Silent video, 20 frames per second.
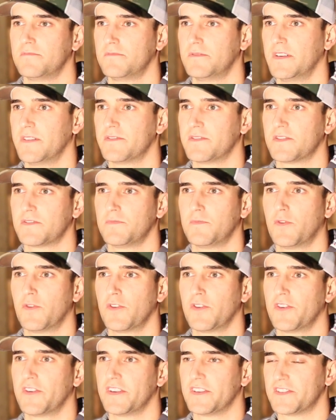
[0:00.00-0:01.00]
Gives us
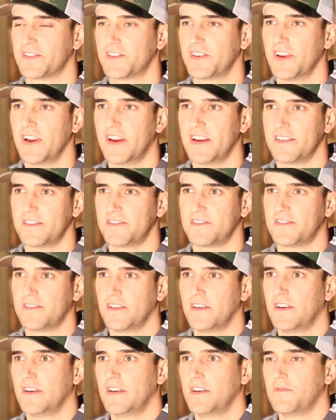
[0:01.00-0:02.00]
more to discuss,
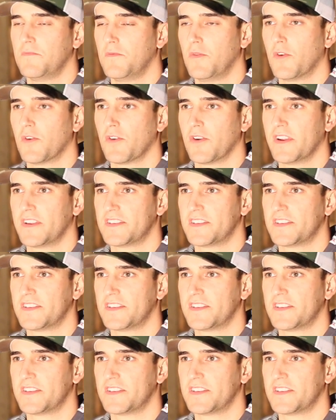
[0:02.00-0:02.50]
more